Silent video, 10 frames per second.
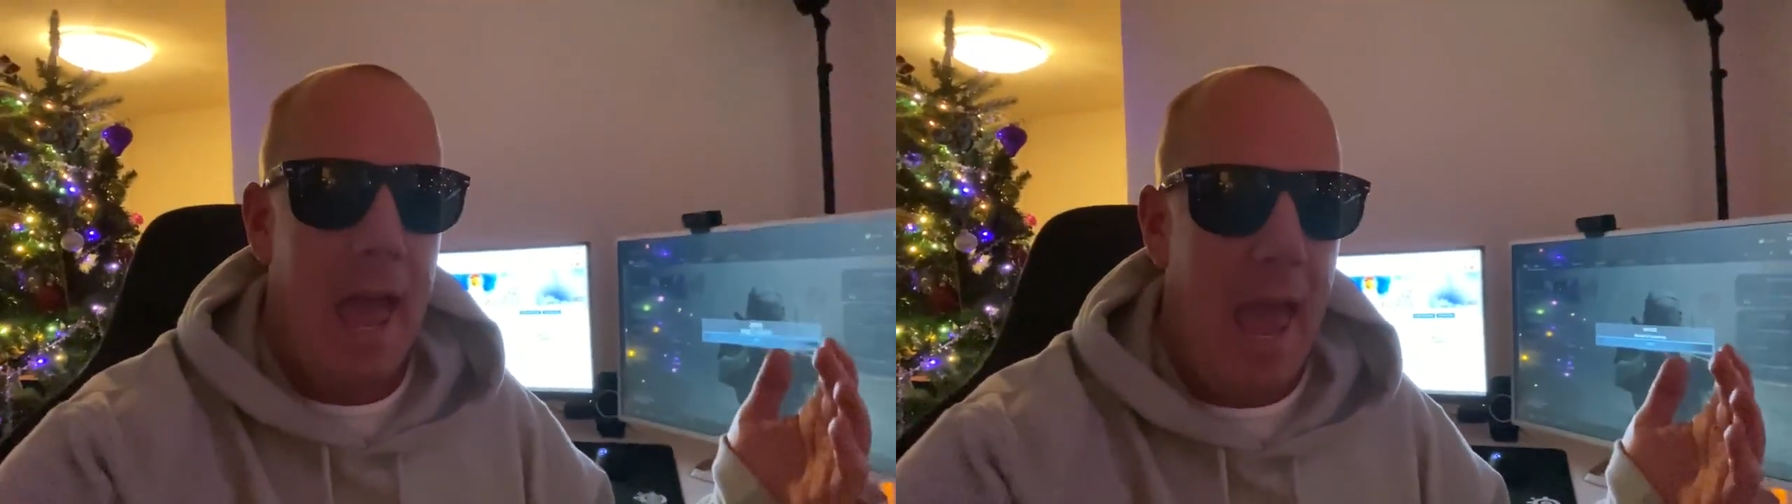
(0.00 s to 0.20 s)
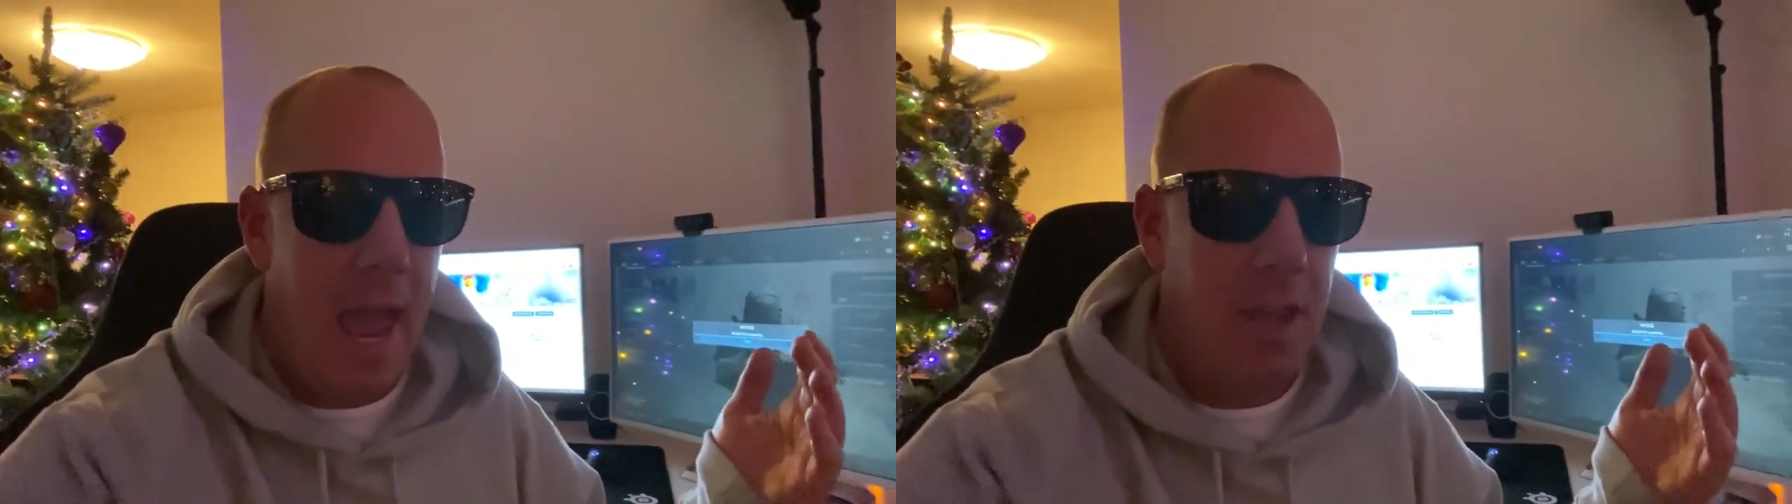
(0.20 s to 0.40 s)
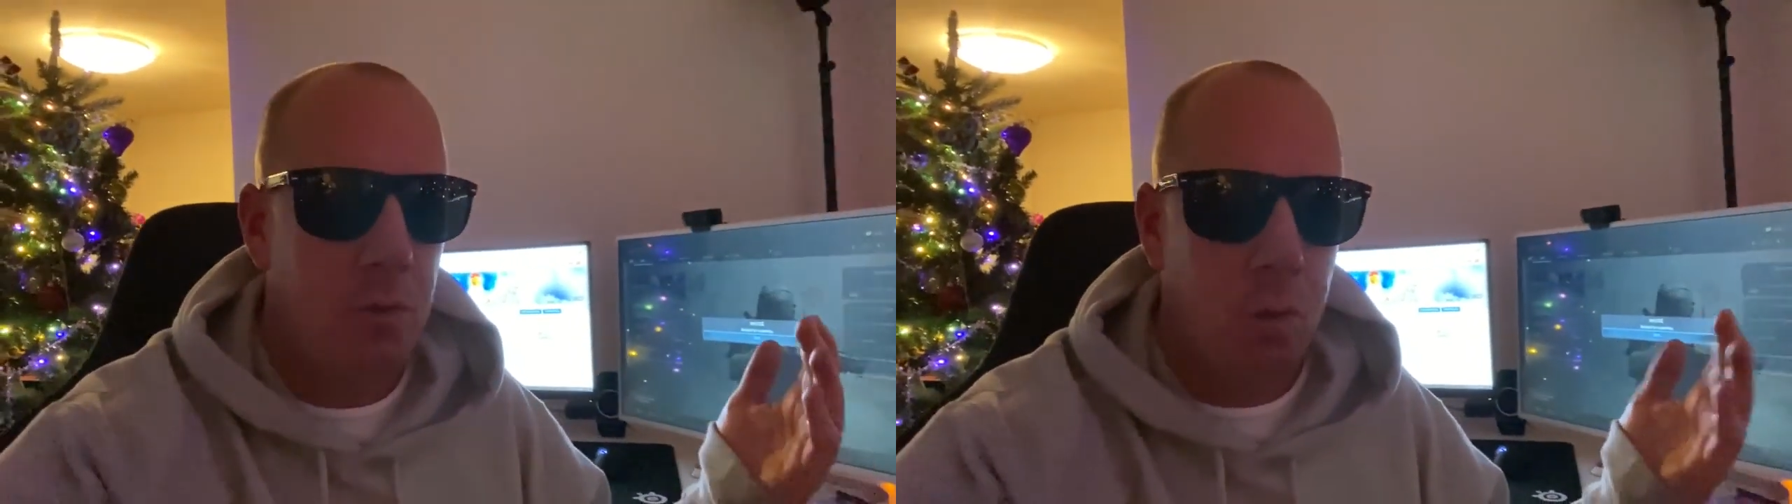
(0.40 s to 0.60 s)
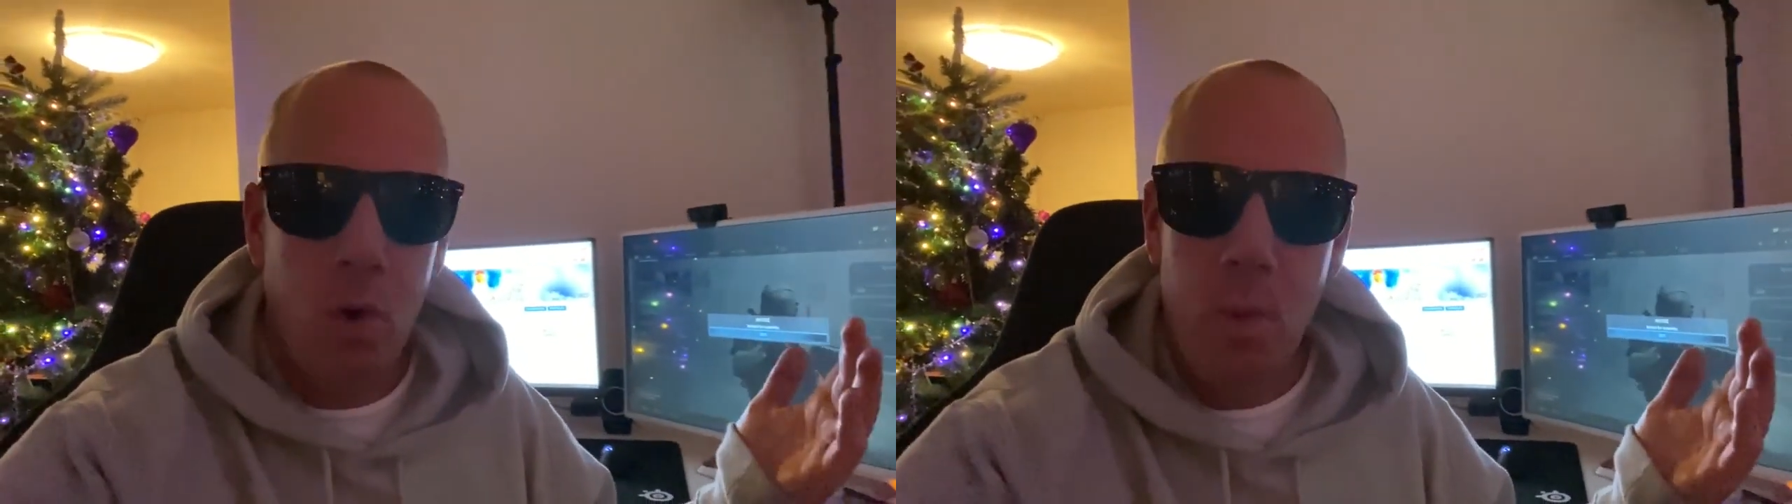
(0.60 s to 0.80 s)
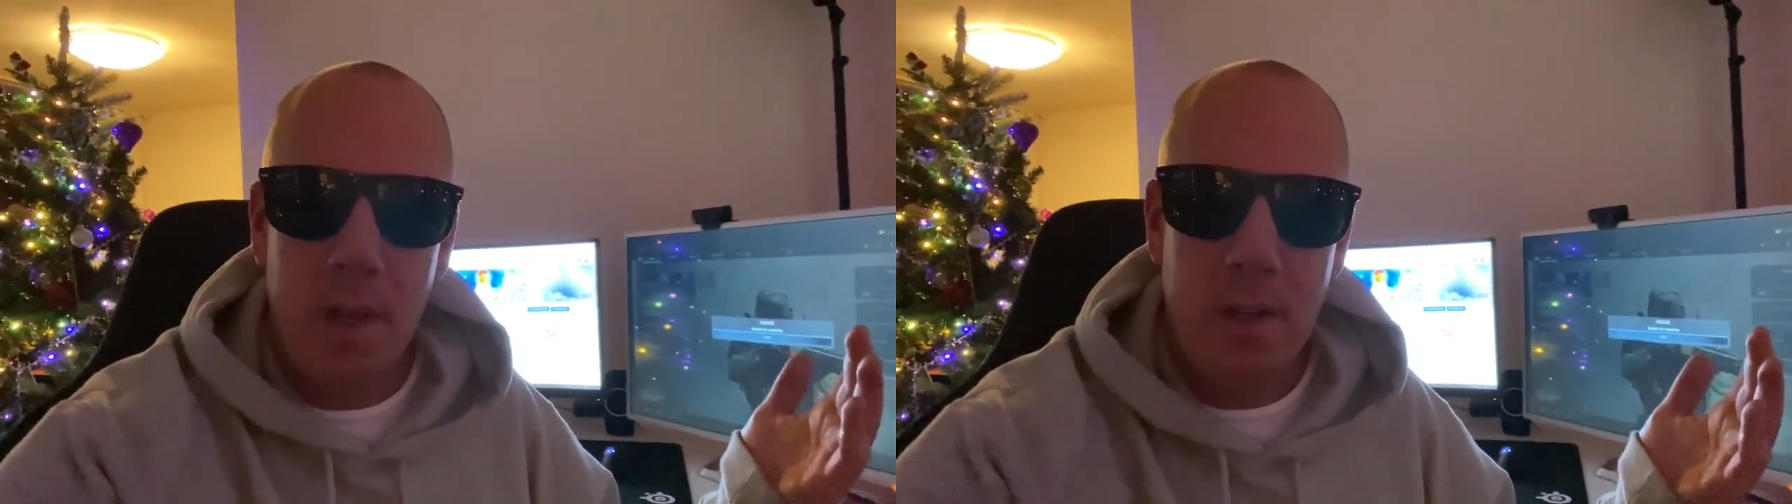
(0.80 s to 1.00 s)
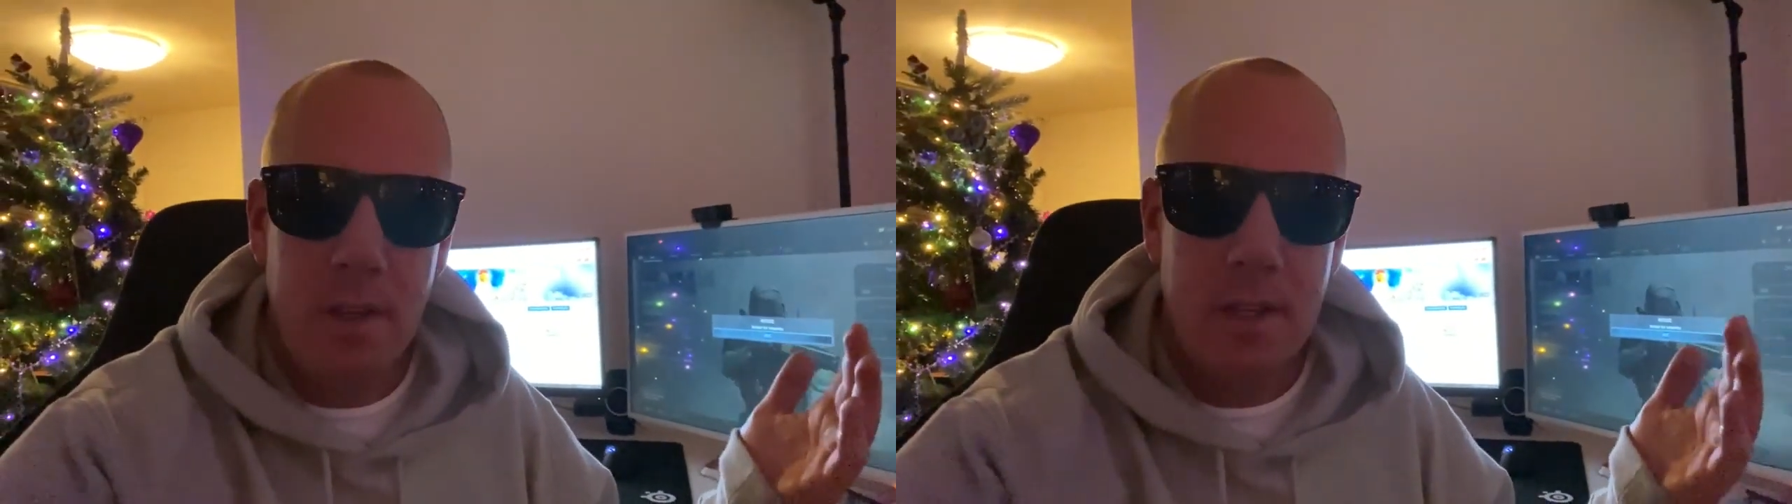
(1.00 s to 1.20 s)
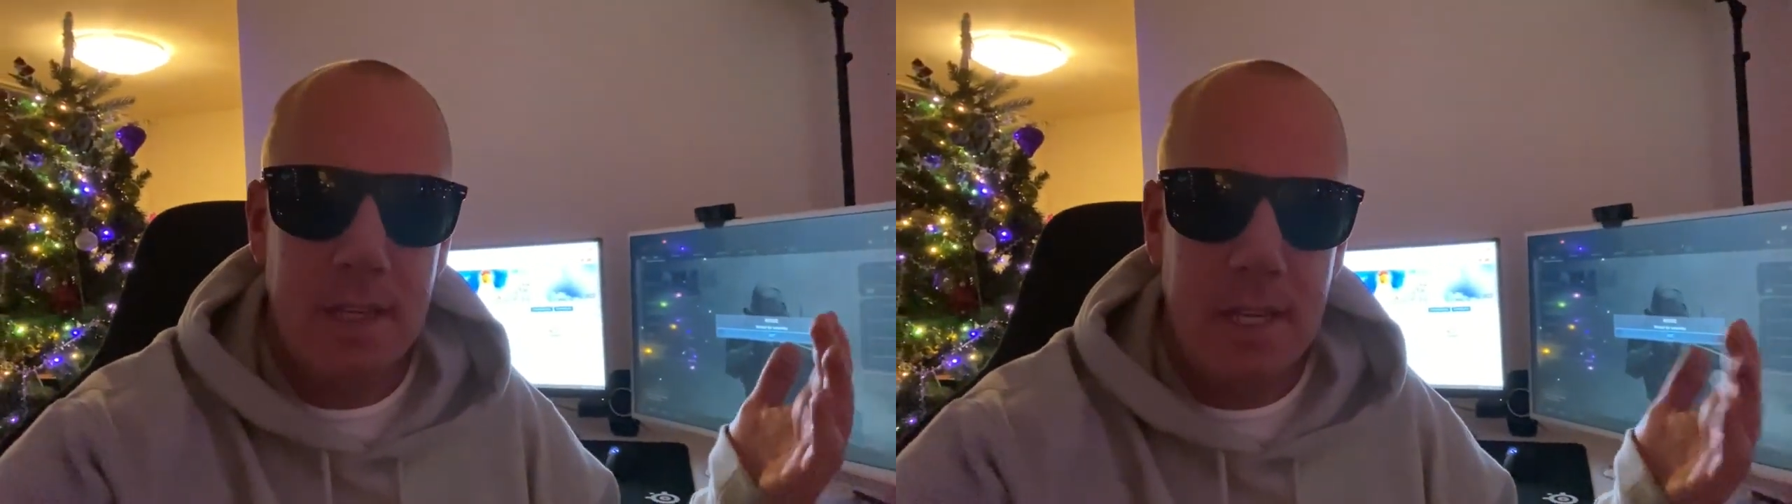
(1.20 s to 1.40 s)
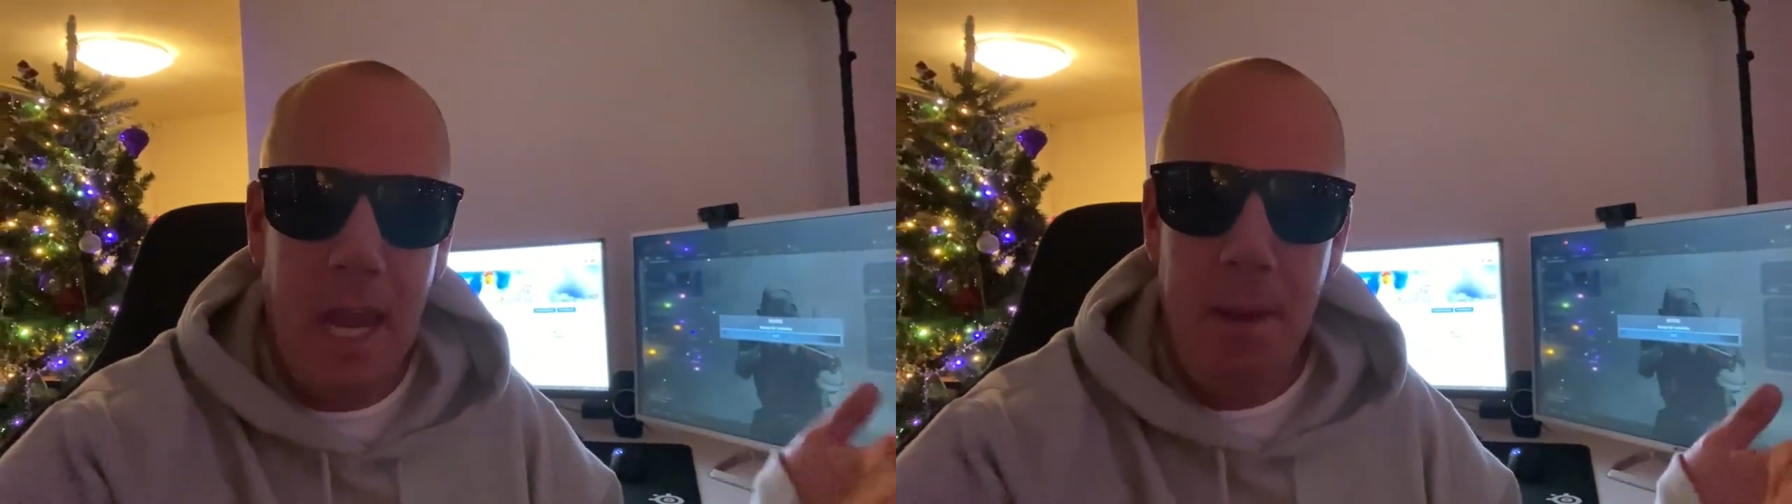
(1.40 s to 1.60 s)
has ruined
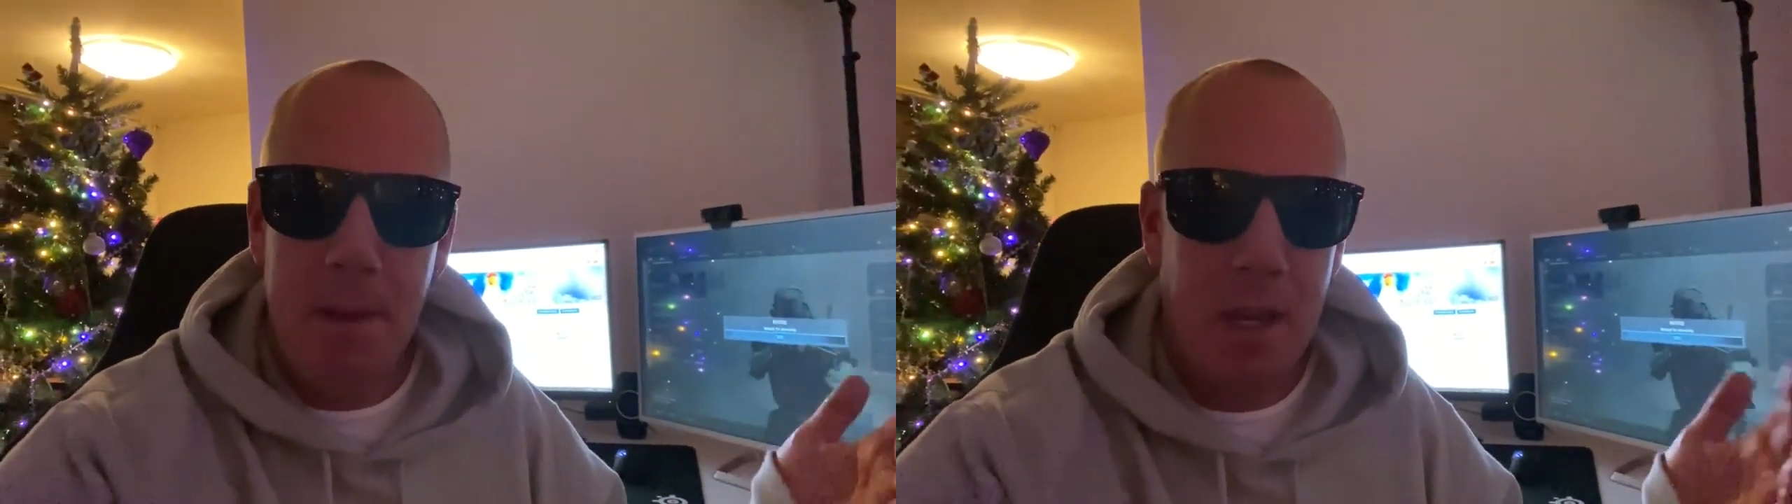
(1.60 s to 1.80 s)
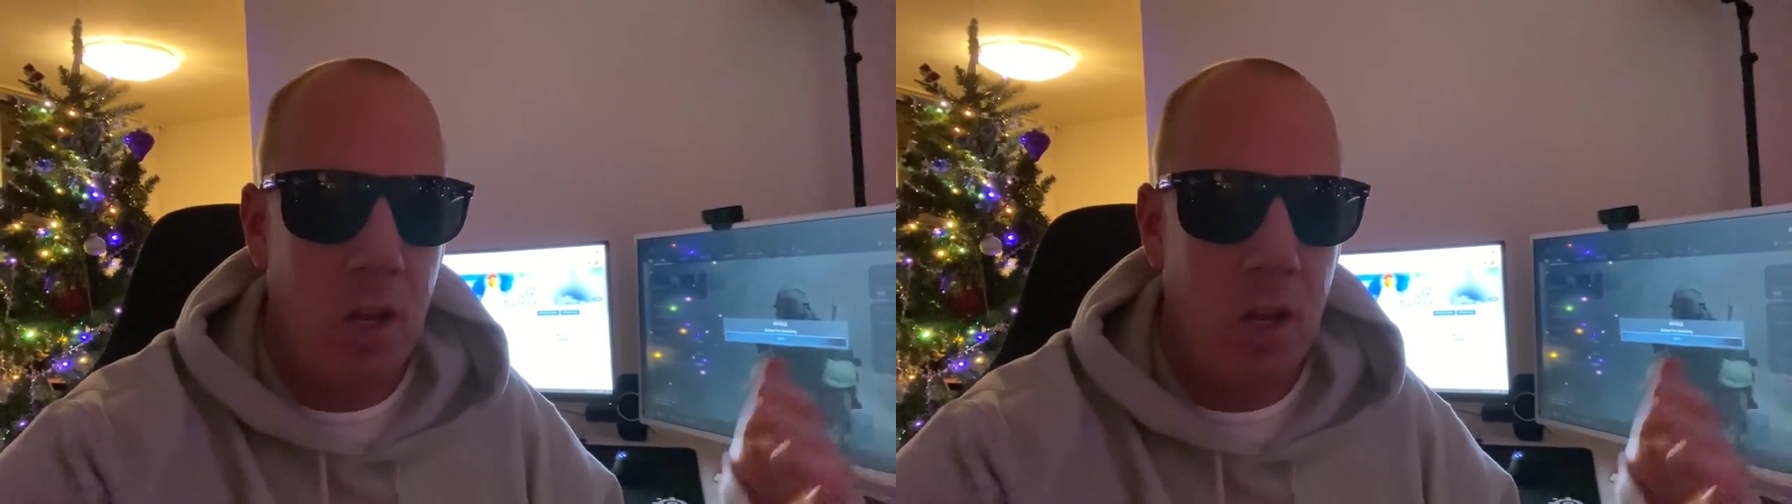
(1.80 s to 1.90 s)
gaming.